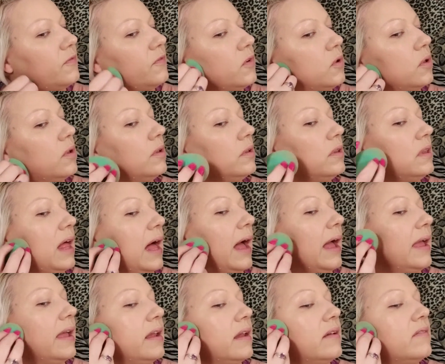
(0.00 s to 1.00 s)
full
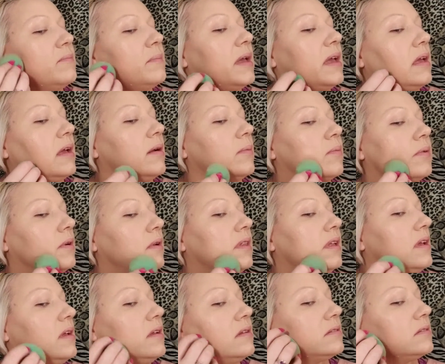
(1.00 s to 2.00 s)
line of makeup
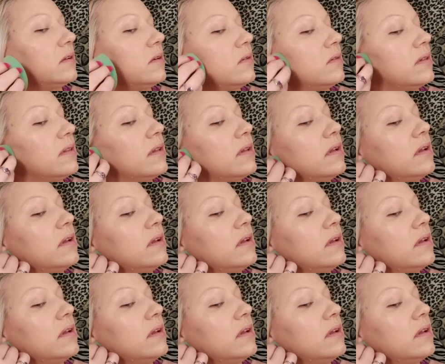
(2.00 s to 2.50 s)
really, so it